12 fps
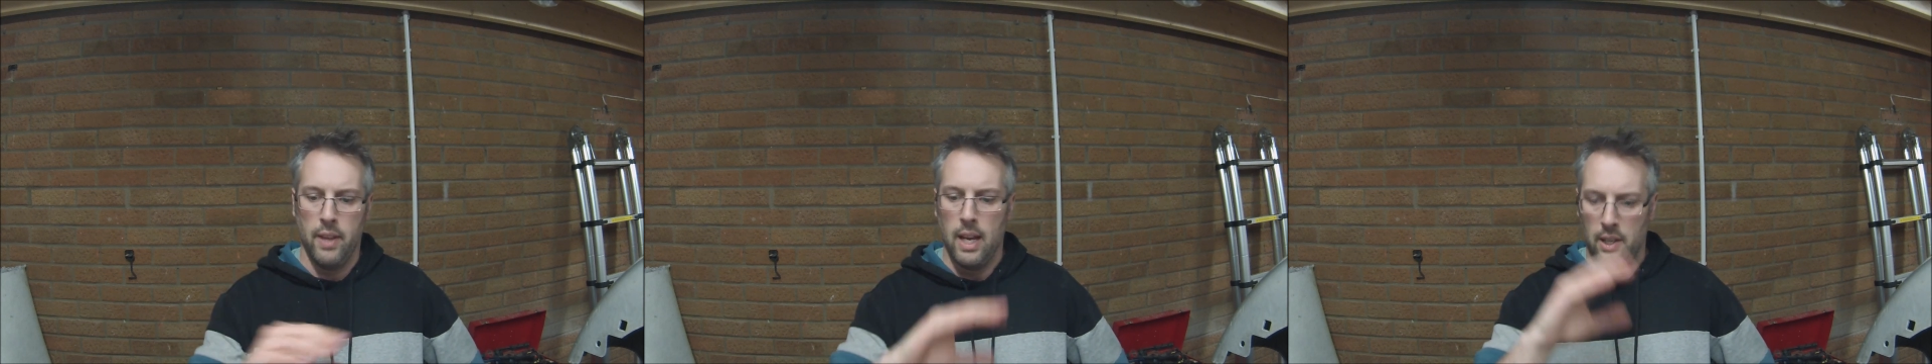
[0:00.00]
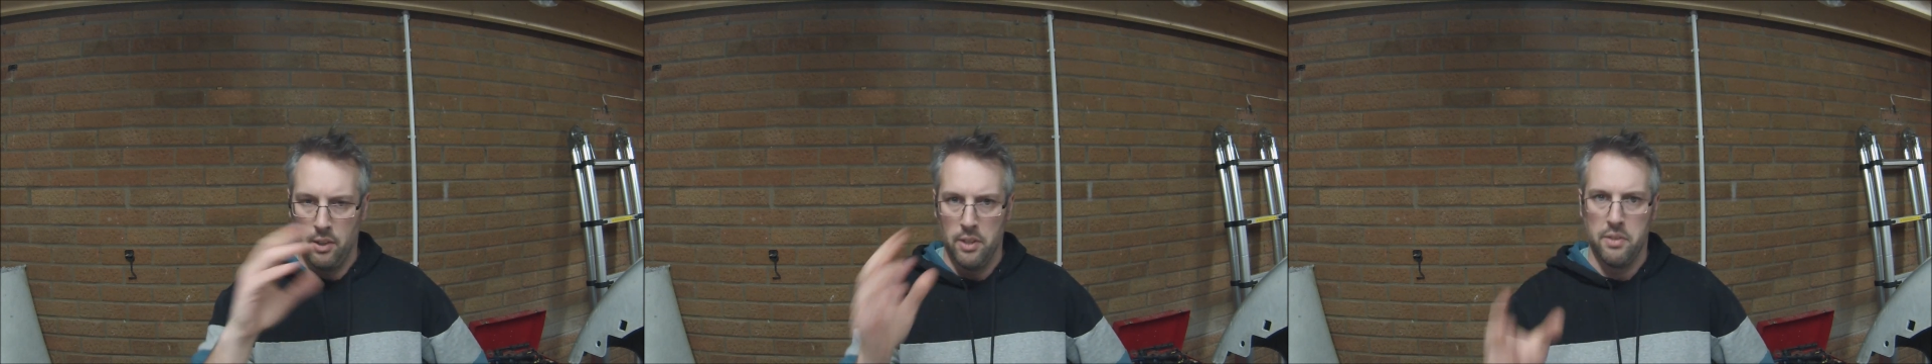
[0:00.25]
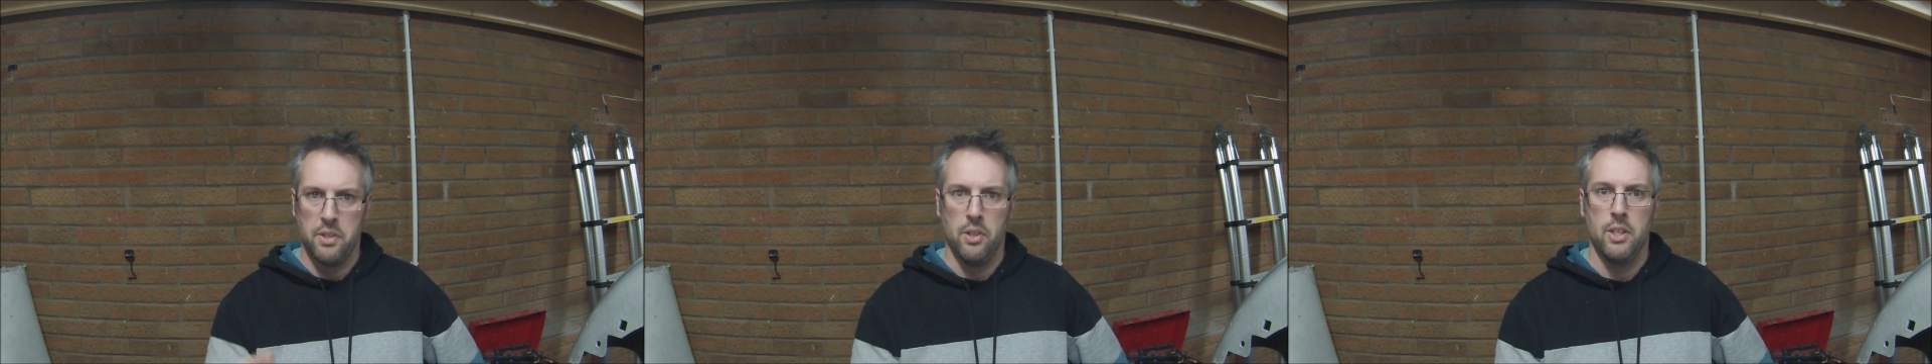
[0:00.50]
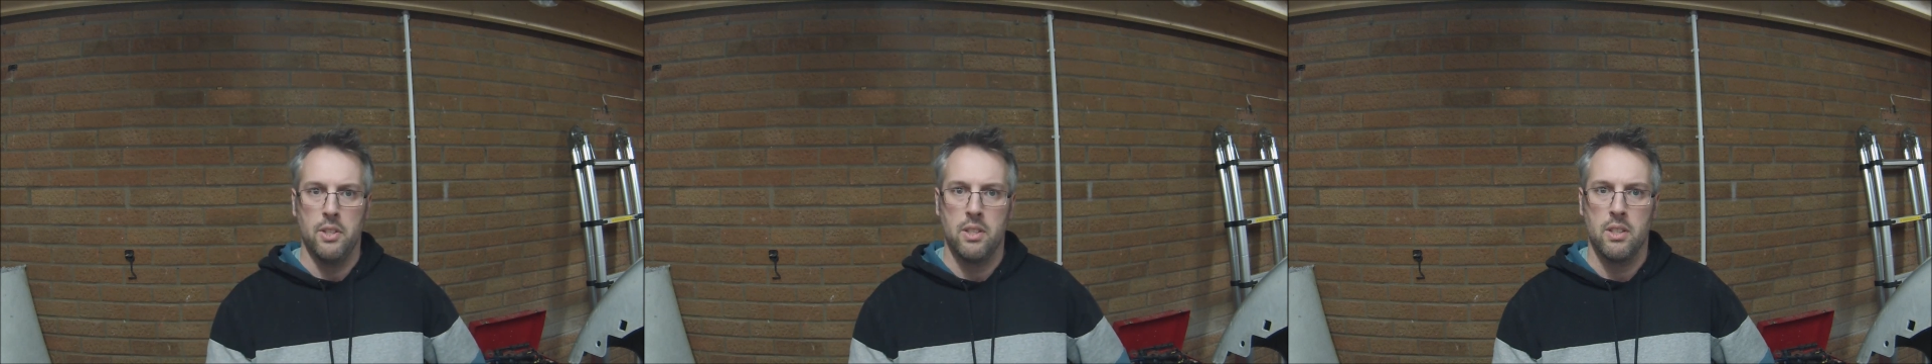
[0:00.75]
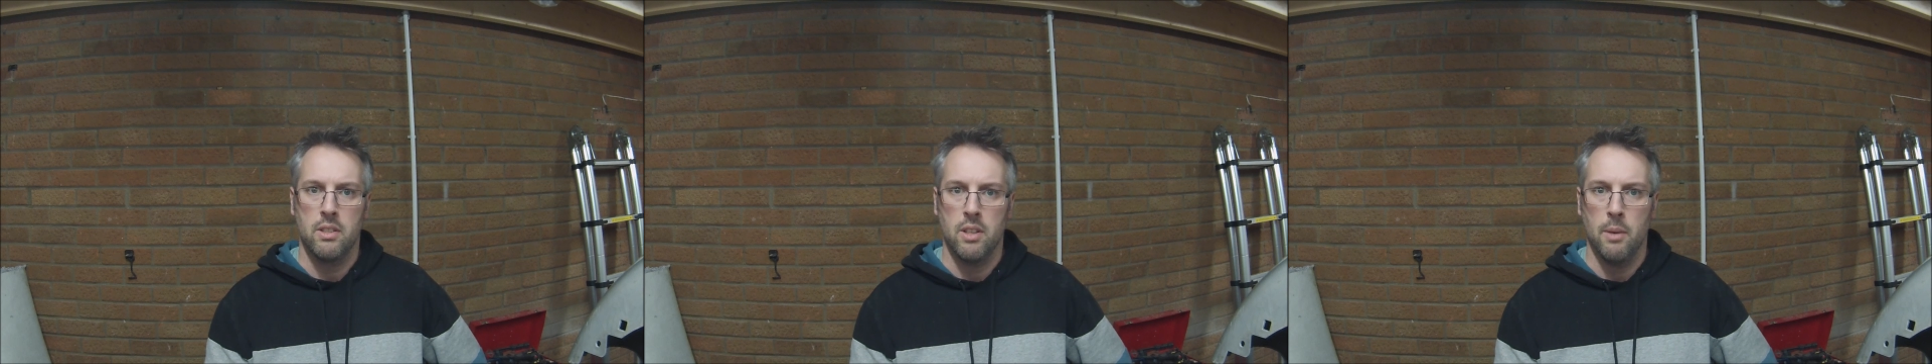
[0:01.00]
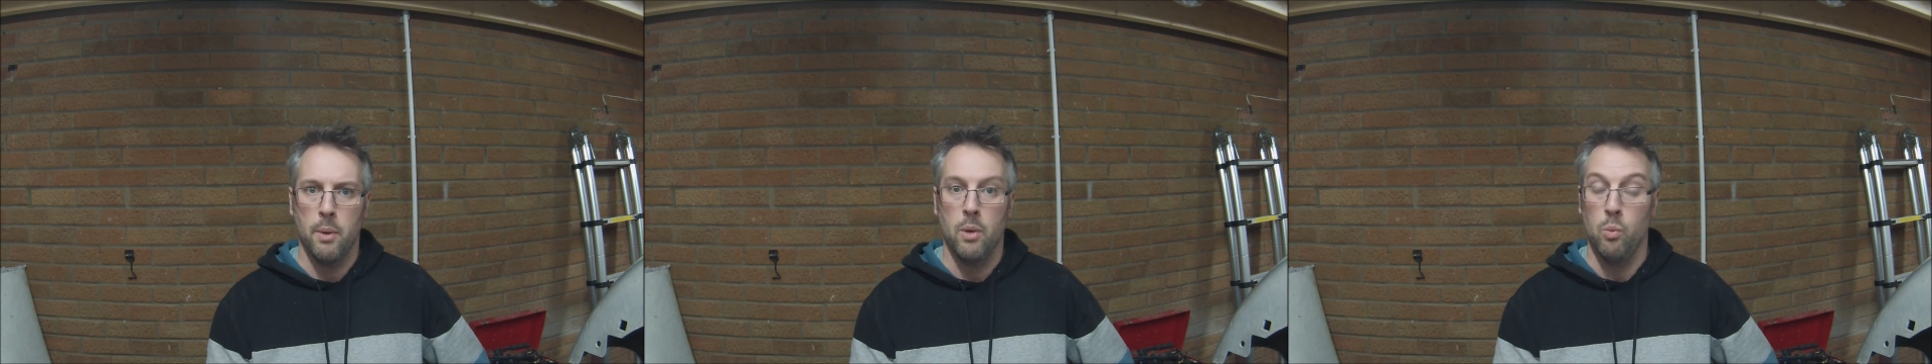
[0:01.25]
that kind of size
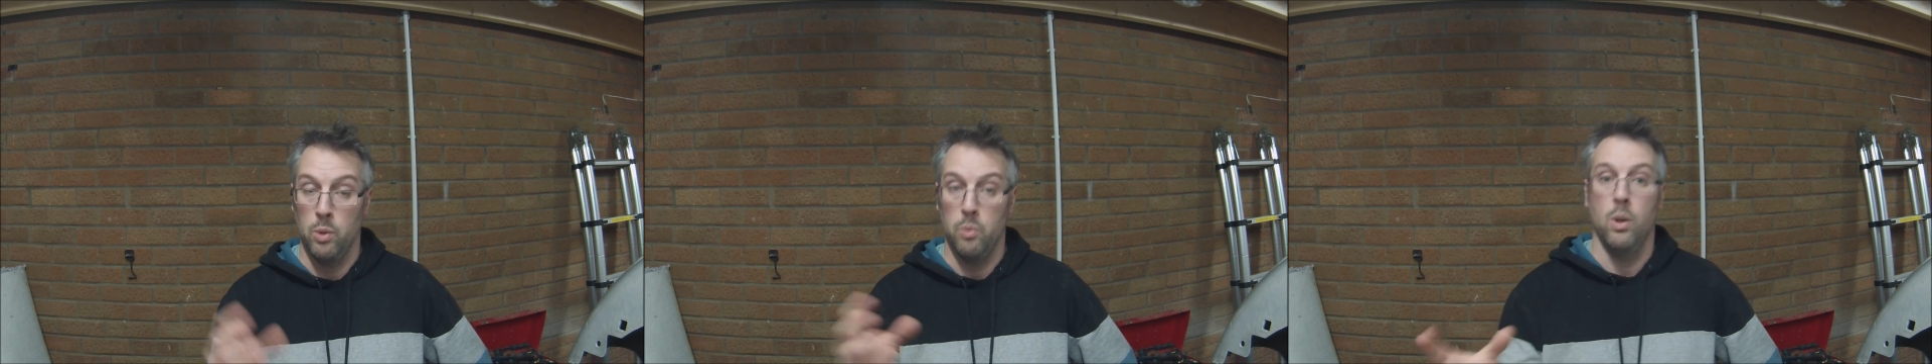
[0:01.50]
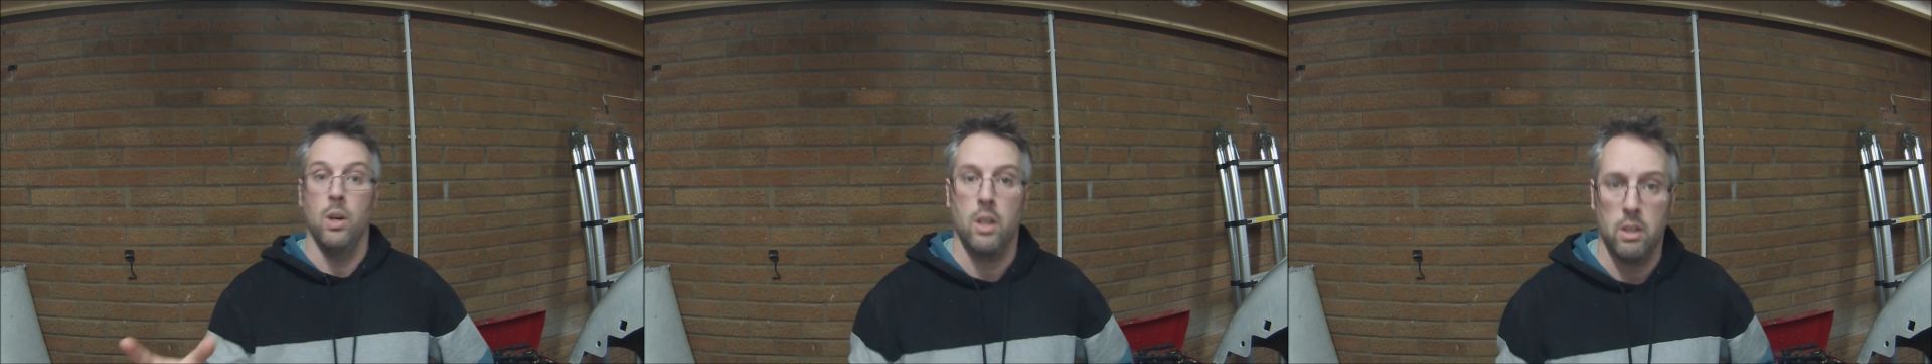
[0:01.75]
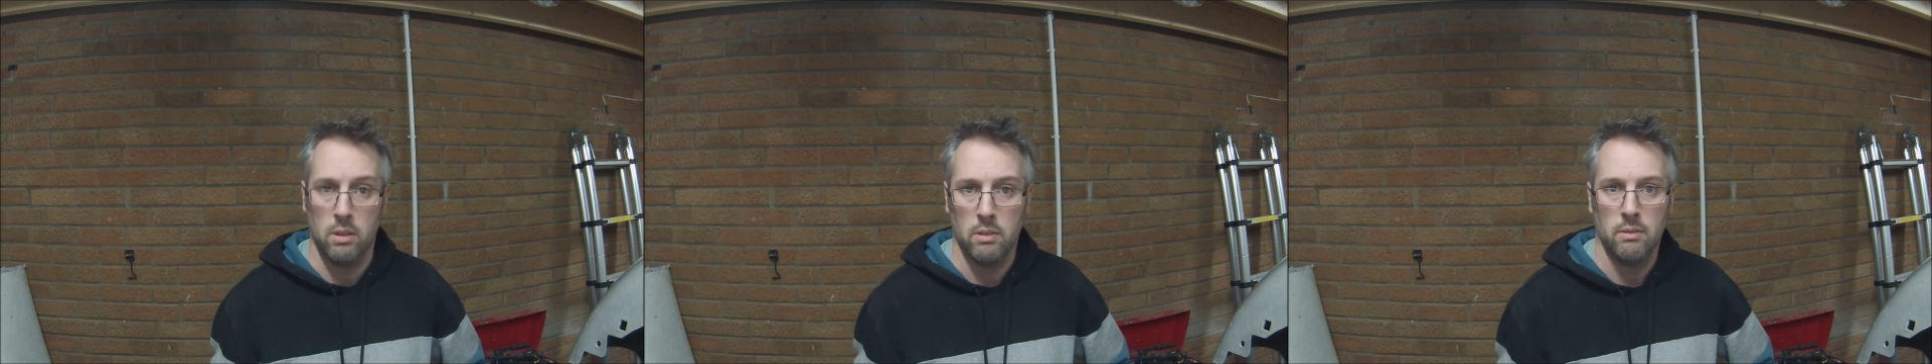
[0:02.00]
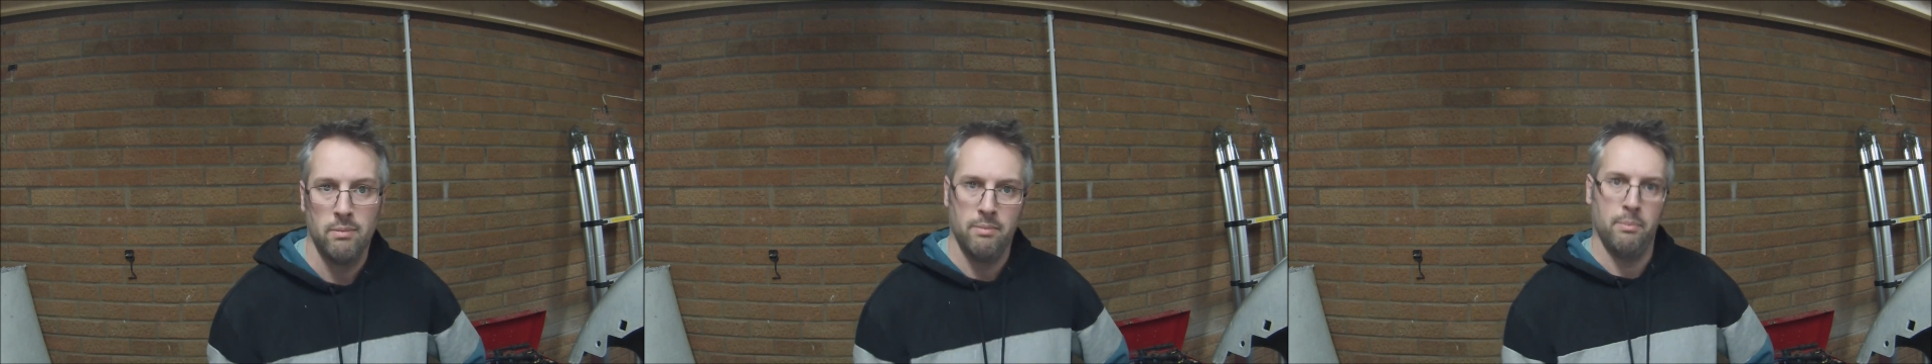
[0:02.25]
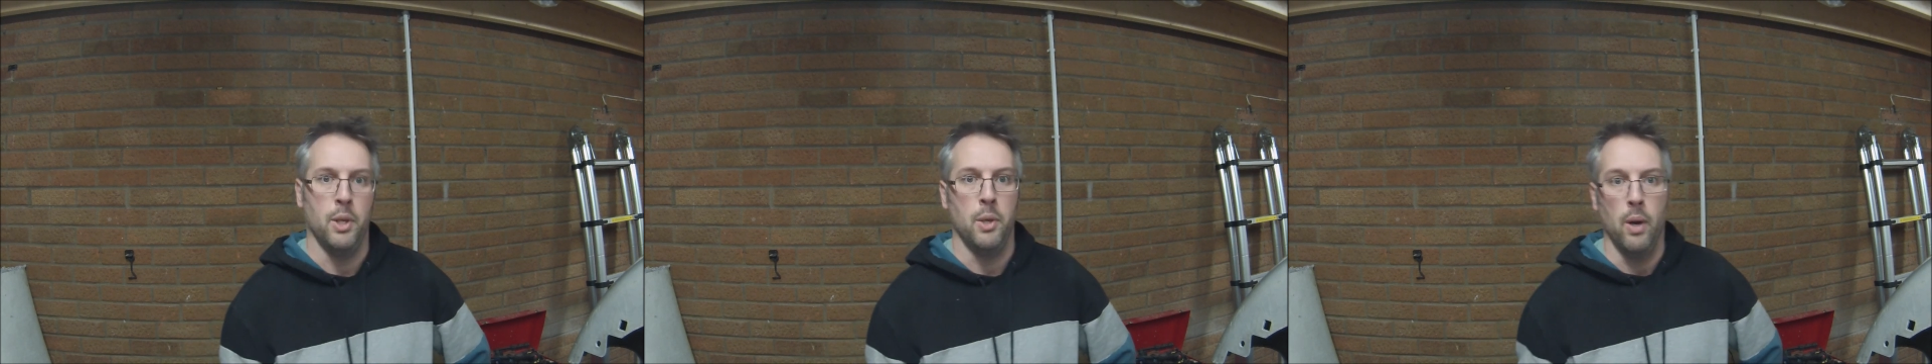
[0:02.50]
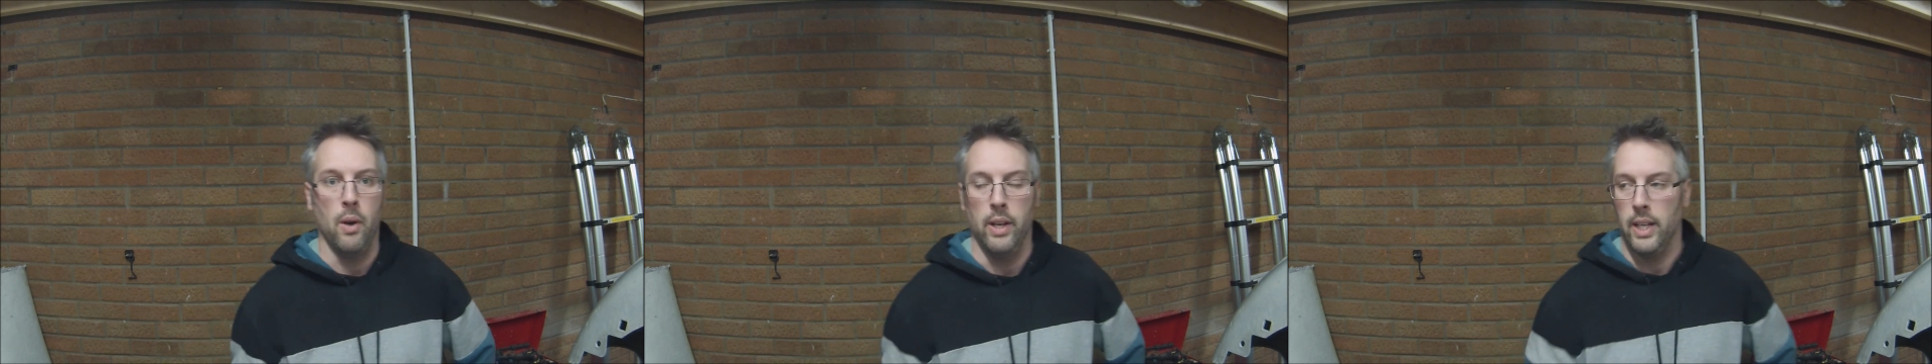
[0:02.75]
turbo, would work pretty
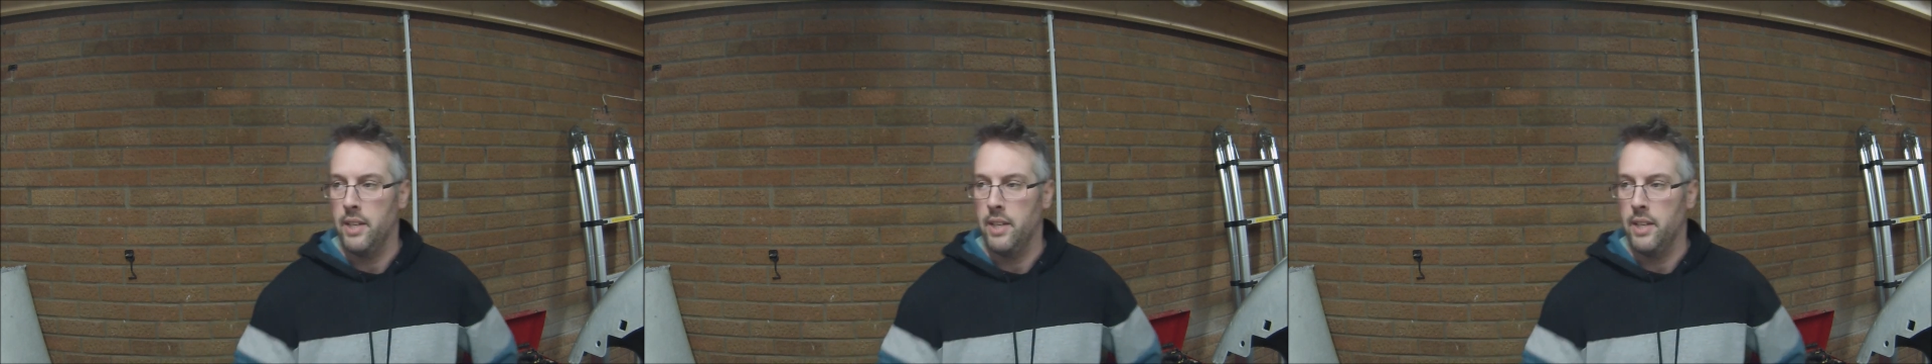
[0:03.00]
well here.